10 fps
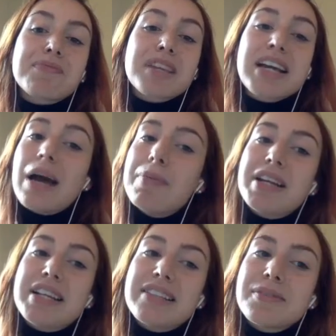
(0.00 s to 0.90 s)

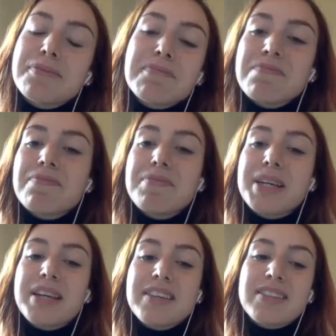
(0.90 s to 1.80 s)
cabinet,
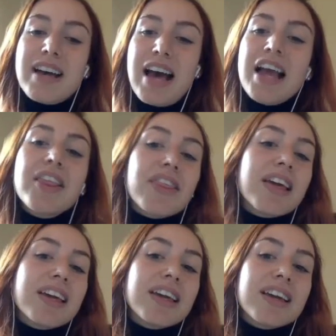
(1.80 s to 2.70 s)
because I
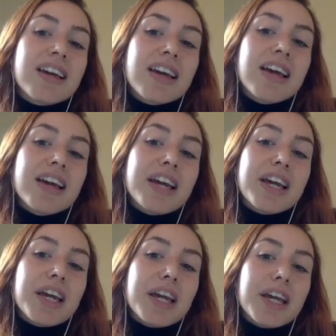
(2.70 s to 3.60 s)
think
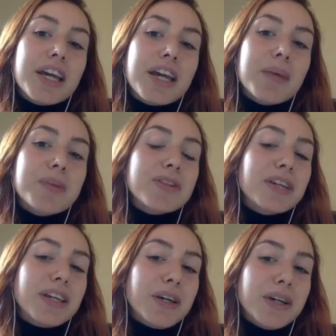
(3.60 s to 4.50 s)
it was
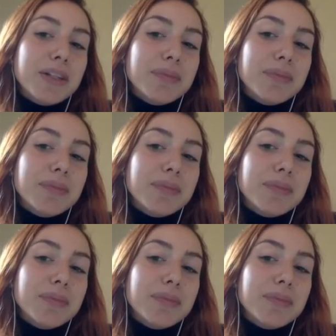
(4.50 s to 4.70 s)
looking good,